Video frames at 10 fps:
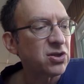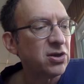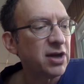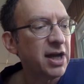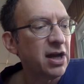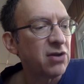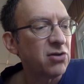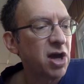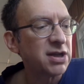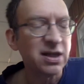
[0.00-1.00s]
hurrying
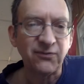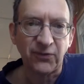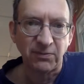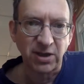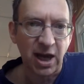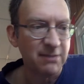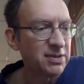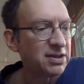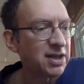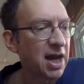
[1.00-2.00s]
across it from time
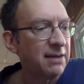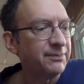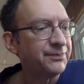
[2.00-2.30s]
to time.